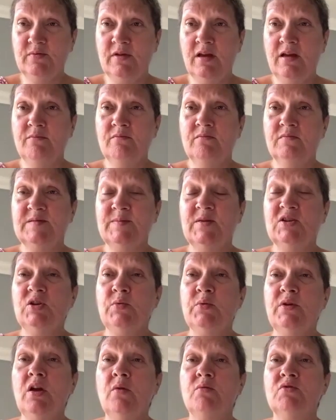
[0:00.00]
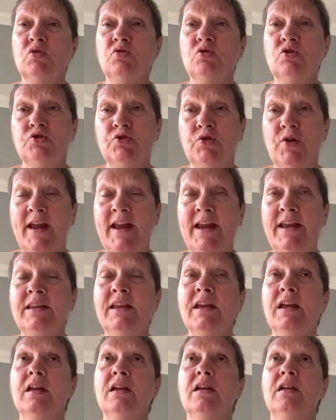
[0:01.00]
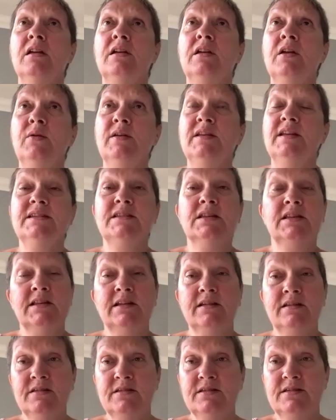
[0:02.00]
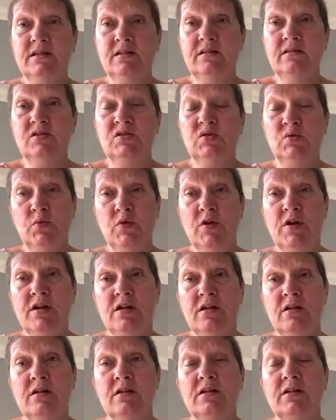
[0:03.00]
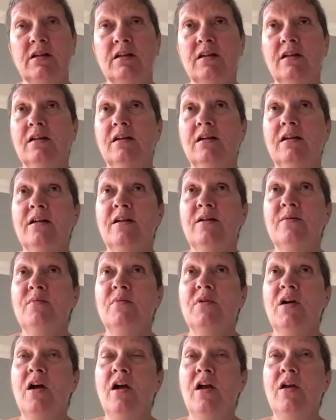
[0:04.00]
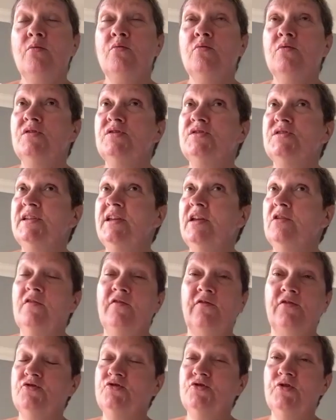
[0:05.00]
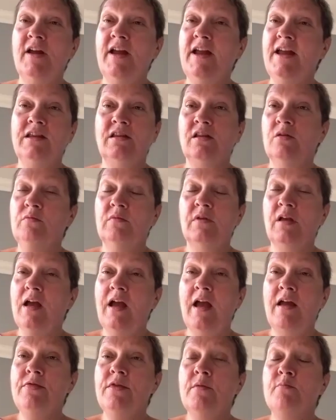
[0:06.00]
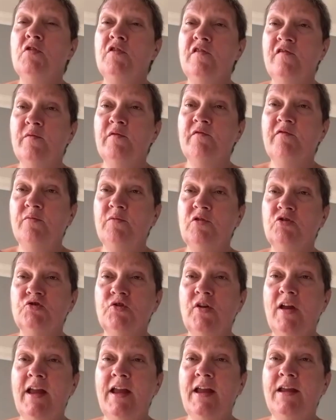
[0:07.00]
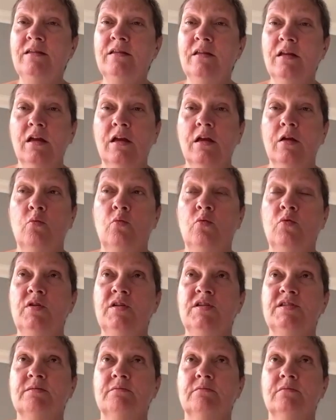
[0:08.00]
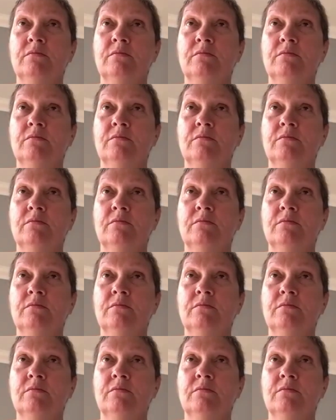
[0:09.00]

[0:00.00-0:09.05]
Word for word: um, especially when I was on a train going mm-hmm. into London to work, um, I would get off the train and, and the movement from the train would